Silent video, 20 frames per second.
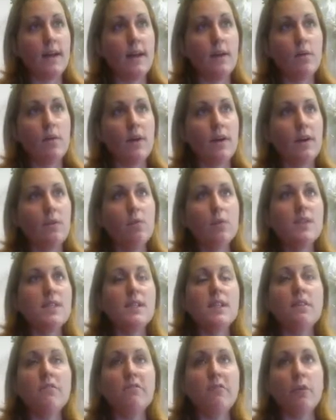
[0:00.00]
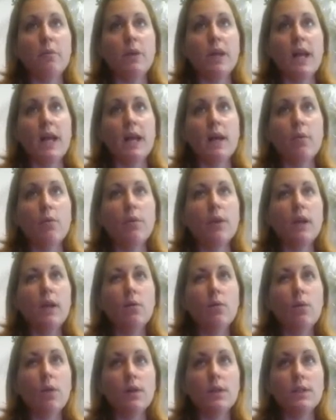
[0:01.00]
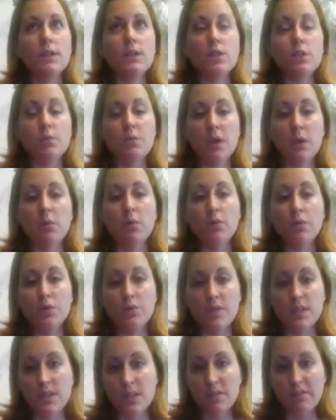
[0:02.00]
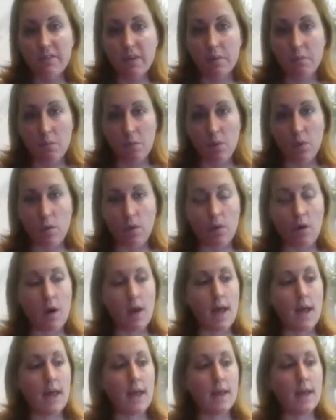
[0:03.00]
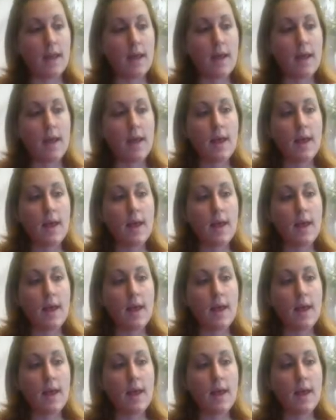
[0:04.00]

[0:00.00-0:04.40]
was it for me. Like, I really wanted to be able to see them more and